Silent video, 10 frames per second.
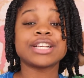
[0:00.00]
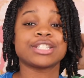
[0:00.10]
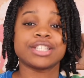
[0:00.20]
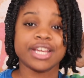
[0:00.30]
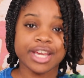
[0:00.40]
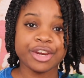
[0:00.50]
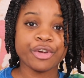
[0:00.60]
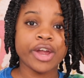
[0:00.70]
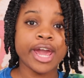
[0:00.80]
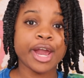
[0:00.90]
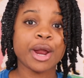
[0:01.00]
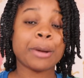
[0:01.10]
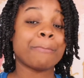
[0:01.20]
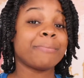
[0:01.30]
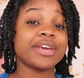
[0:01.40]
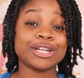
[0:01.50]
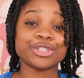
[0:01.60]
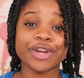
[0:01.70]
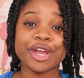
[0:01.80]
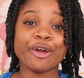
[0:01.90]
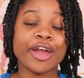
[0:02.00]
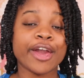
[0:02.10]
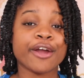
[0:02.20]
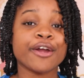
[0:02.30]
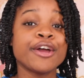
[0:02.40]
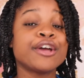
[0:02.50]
sink in your hair, penetrate your hair,